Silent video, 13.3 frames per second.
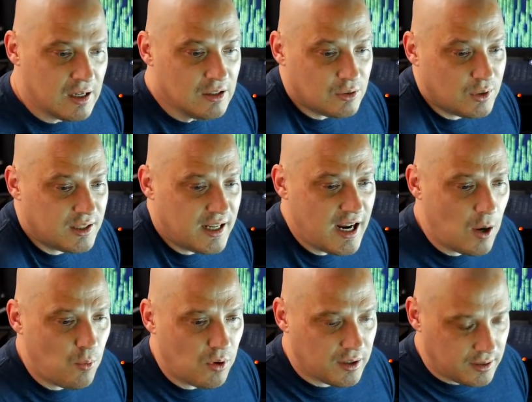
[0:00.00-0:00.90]
So today I
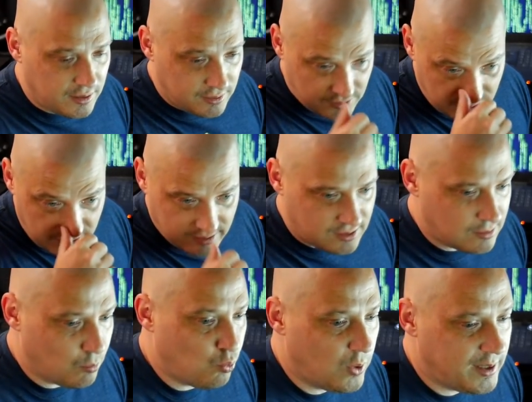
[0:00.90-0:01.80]
wanted to discuss
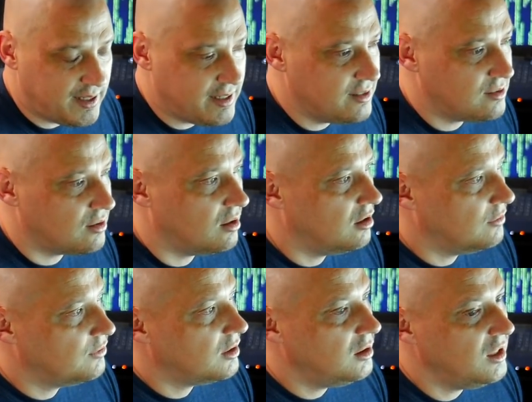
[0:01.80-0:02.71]
some ways
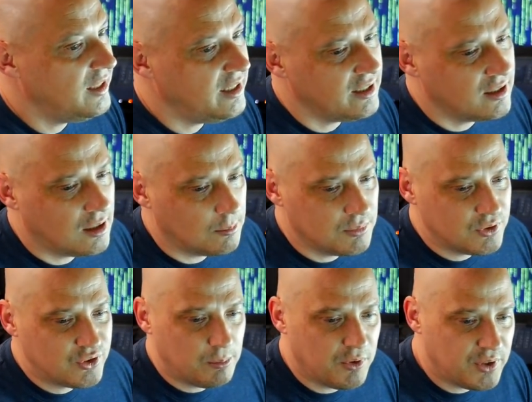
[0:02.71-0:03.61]
of cleaning up
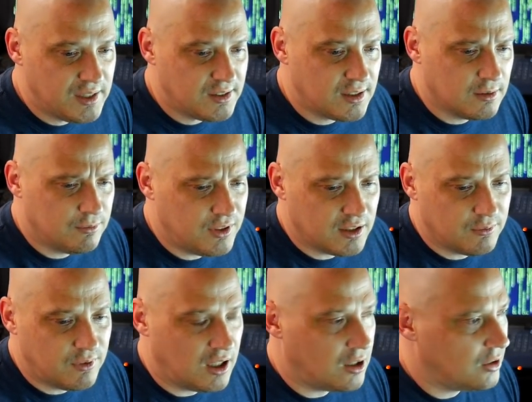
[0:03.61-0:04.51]
some of these config
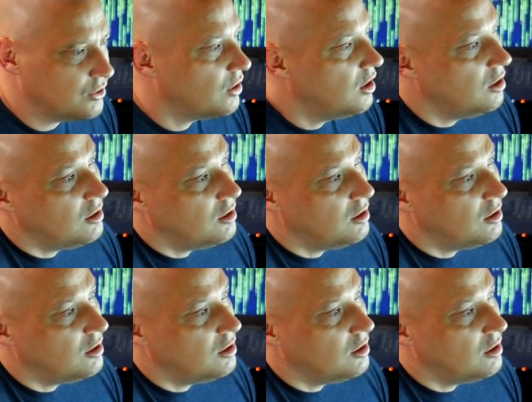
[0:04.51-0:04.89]
files,